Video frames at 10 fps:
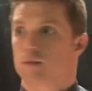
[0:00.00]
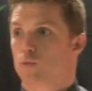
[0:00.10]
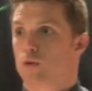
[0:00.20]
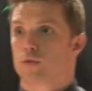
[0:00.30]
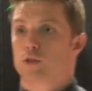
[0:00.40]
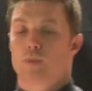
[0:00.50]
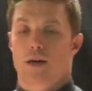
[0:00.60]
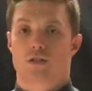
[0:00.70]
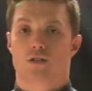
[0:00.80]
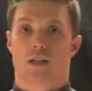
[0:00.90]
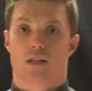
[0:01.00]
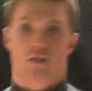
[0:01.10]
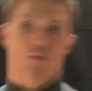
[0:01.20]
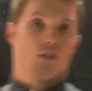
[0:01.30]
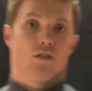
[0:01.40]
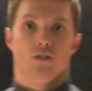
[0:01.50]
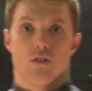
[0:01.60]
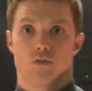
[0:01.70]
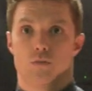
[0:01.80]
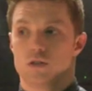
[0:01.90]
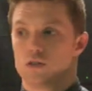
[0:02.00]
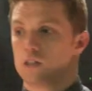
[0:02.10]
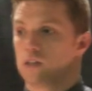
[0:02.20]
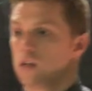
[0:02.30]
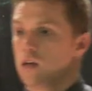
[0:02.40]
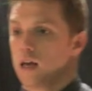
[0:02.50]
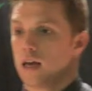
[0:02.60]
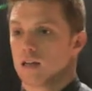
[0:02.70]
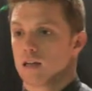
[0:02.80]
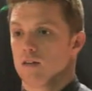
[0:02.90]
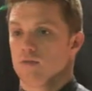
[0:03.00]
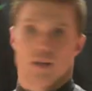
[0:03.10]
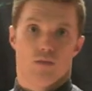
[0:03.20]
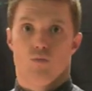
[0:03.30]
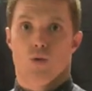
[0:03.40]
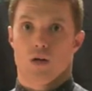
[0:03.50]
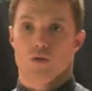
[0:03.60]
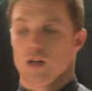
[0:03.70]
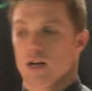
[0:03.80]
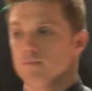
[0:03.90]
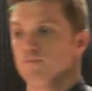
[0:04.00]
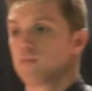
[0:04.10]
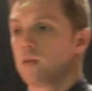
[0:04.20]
with respect to like the original distribution and kind of like what goes on?